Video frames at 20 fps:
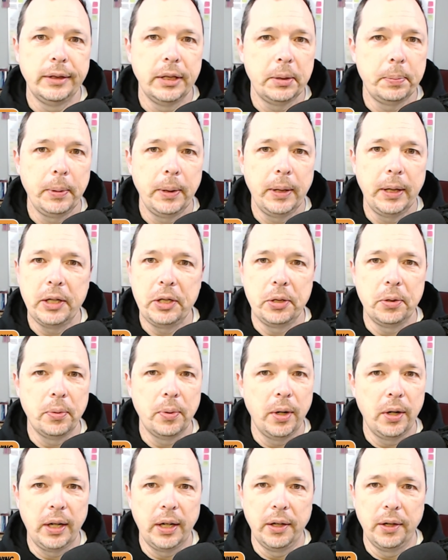Just because you're
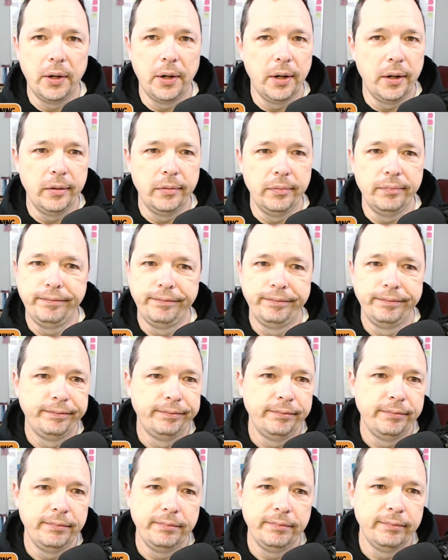working hard
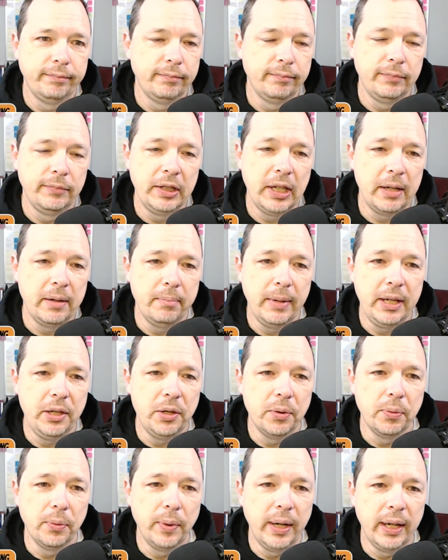doesn't
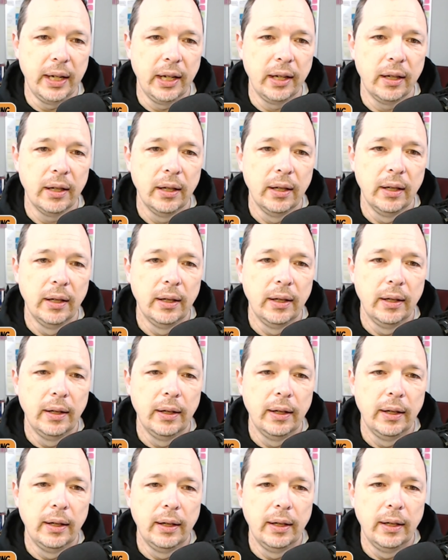mean you're winning.
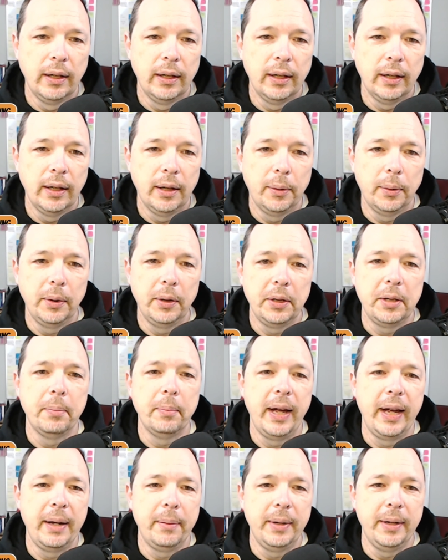I want it to
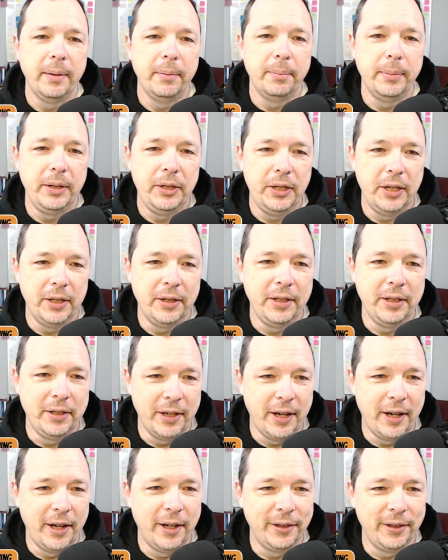make me a bajillion
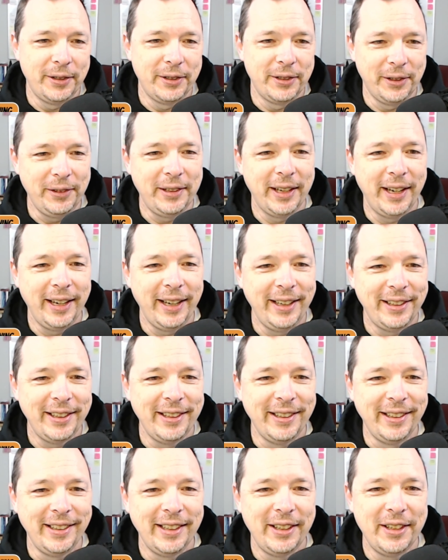dollars. Okay,
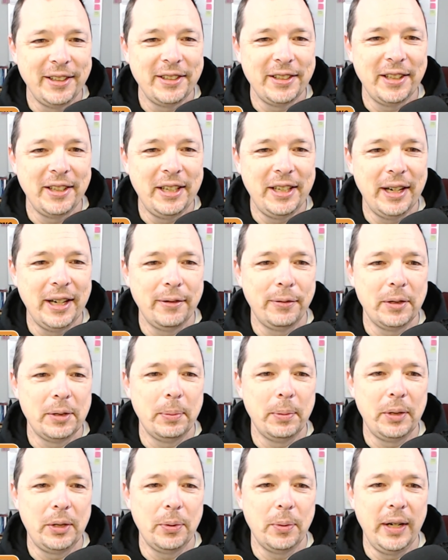good. There is a difference
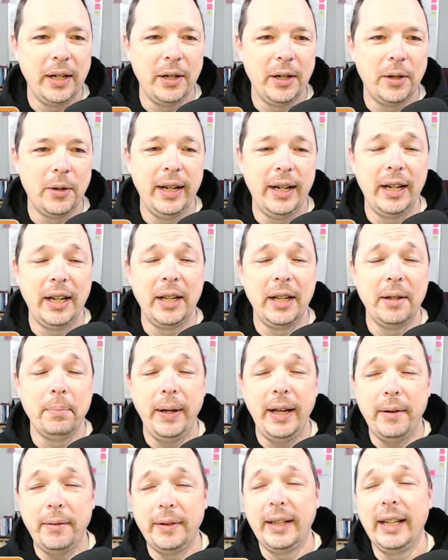between quitting and
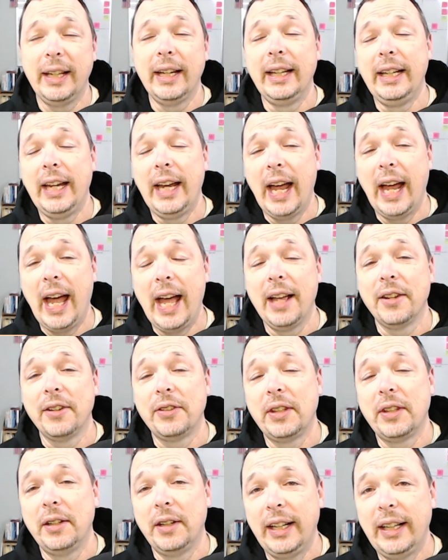pivoting. Yes,
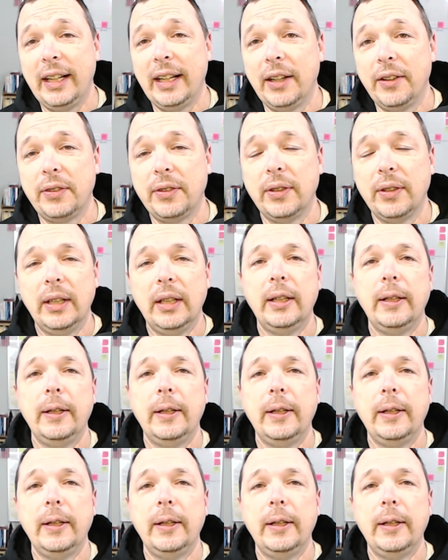there is.